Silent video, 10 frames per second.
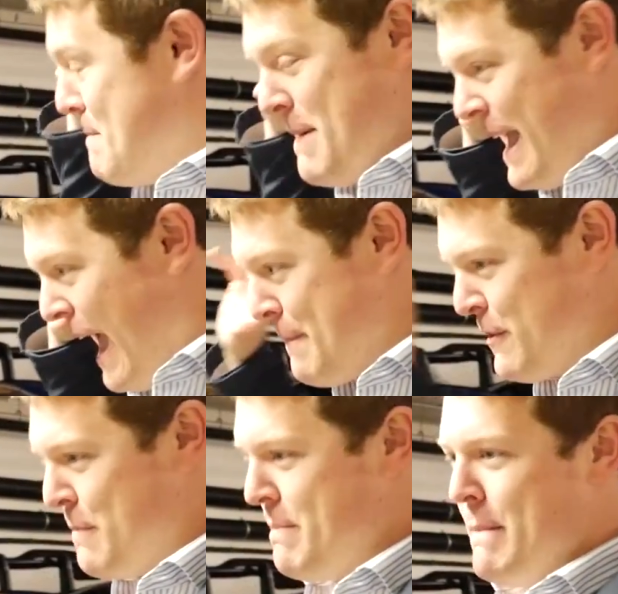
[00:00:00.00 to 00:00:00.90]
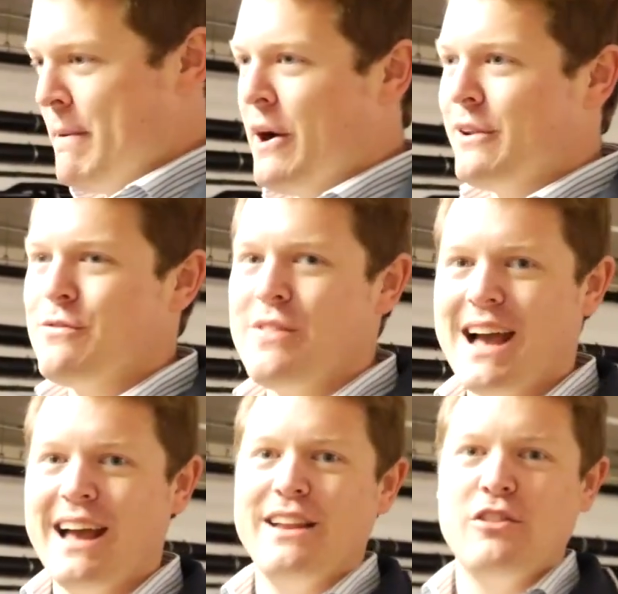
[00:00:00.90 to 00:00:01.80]
being able to be part of
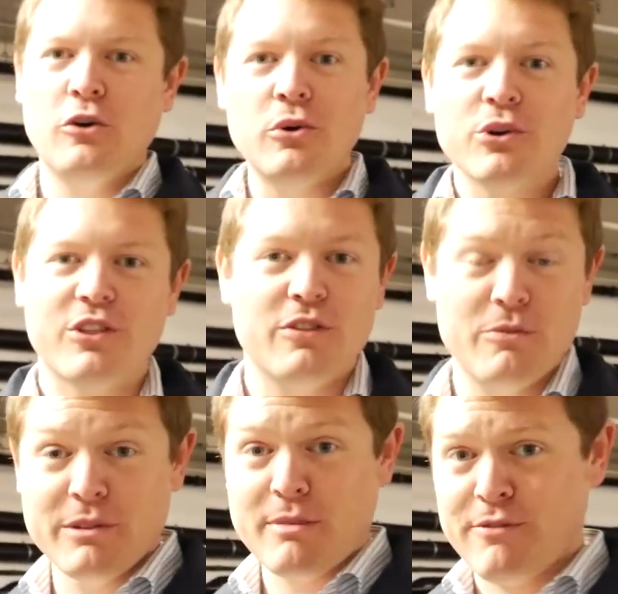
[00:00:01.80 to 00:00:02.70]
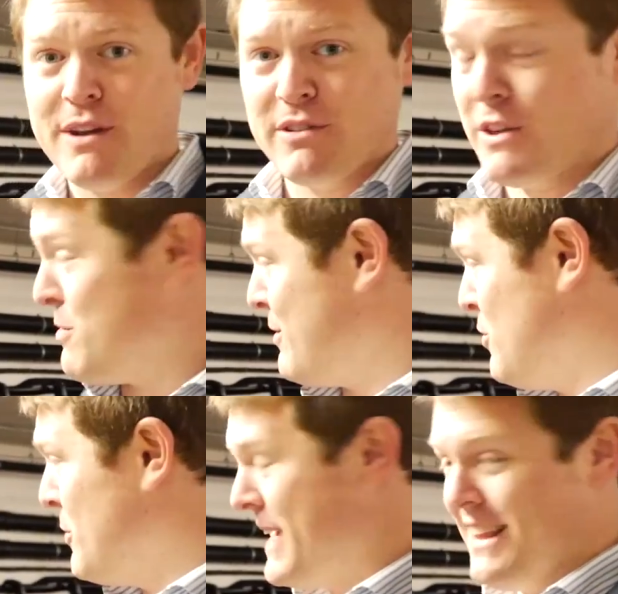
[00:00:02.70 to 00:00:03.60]
that and one of my favourite things was
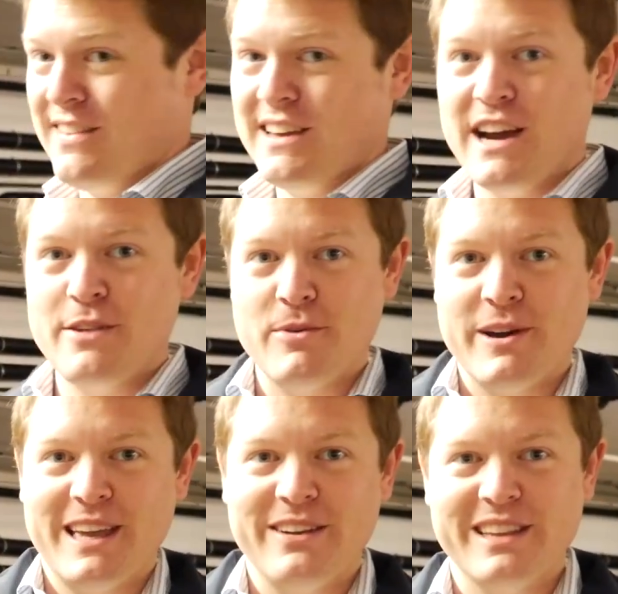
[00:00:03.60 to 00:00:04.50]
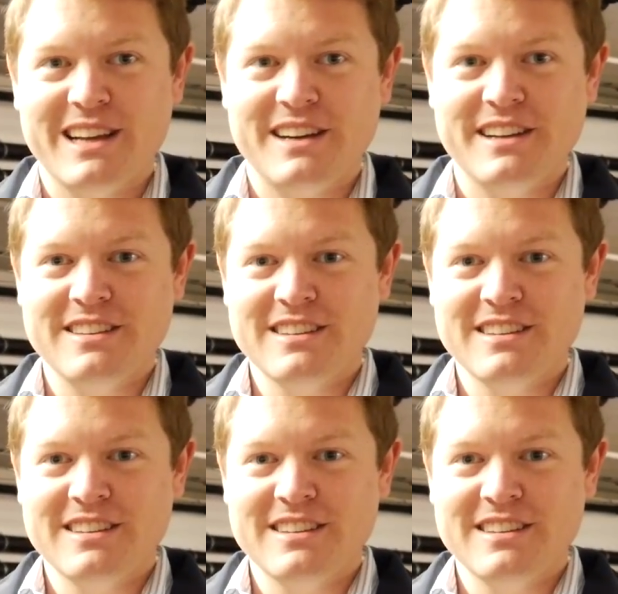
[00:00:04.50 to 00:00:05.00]
talking to the guys working on the cars.